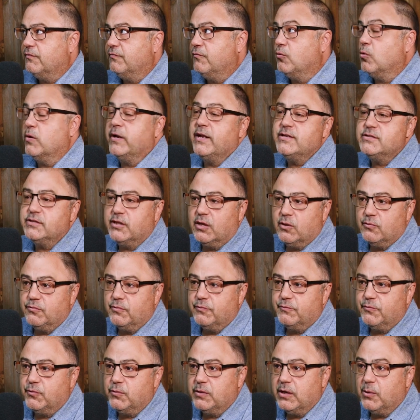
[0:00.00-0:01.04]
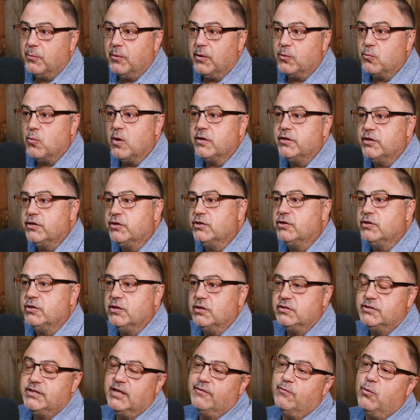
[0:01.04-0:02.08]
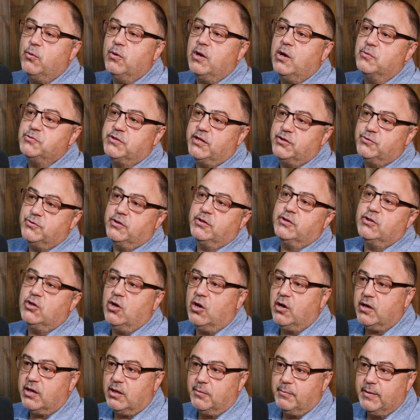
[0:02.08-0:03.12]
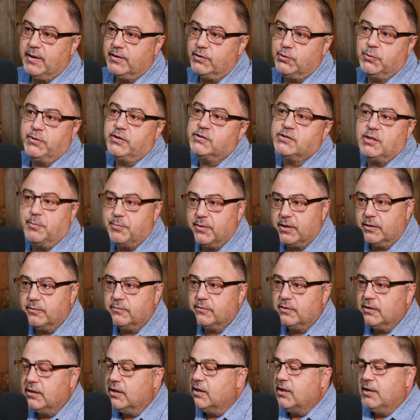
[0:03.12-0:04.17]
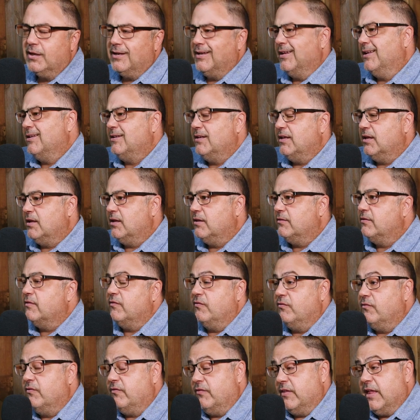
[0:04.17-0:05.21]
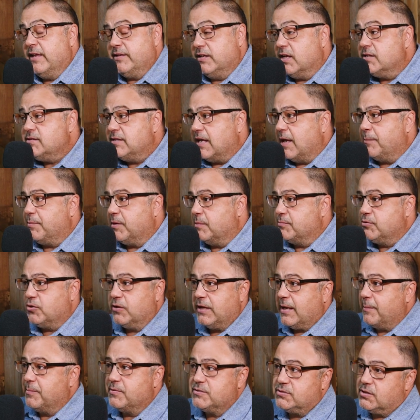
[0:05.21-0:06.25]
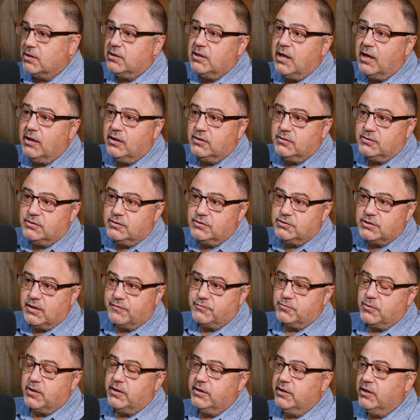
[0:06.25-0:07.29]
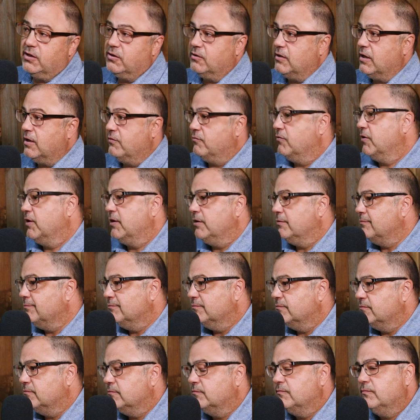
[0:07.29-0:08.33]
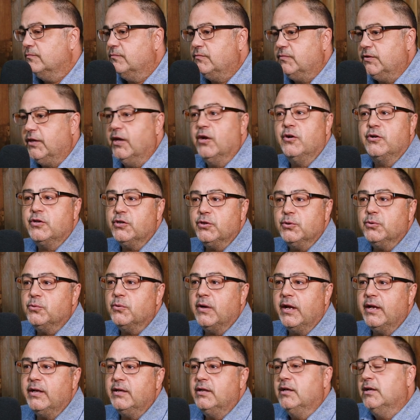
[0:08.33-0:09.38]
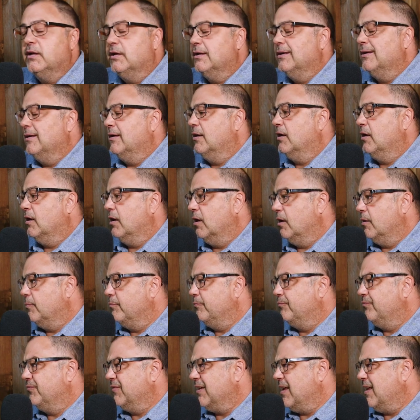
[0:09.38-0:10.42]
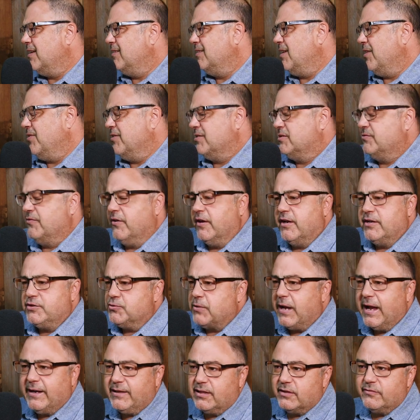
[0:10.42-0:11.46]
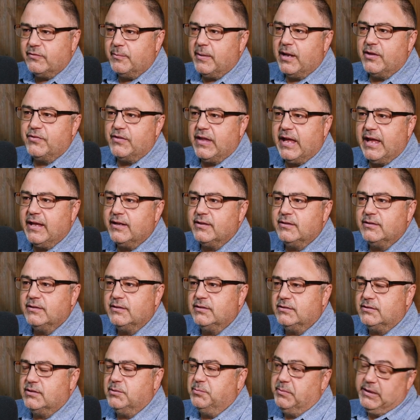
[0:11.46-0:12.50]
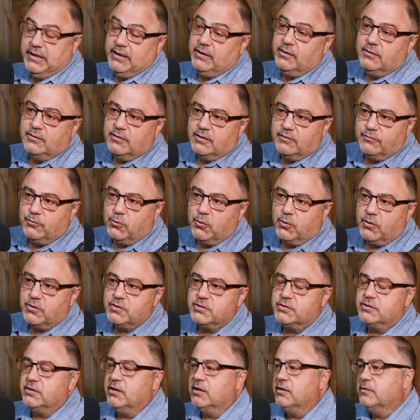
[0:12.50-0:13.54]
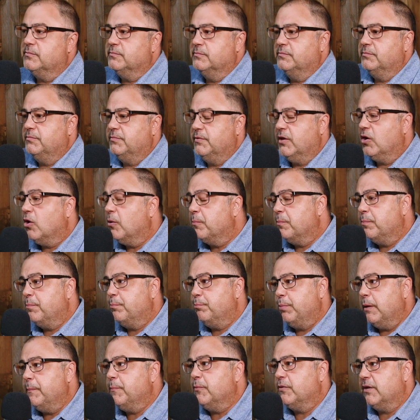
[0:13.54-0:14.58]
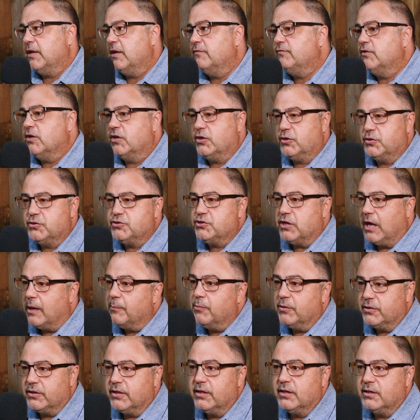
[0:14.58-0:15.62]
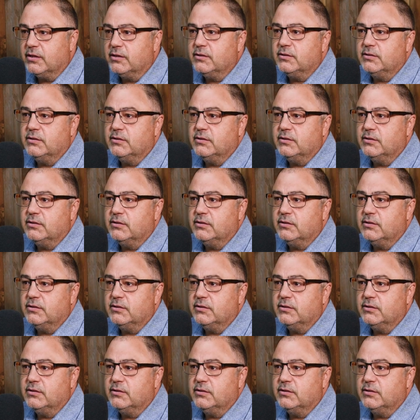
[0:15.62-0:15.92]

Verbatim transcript: four days ago from Food Network, wanted to see if I was interested in talking about doing something. And that does happen. I'm sure it happens to a lot of chefs around here every year or two, right? Um, and nothing's very attractive about that to me, of course. Um, there are people that have done a good job with it,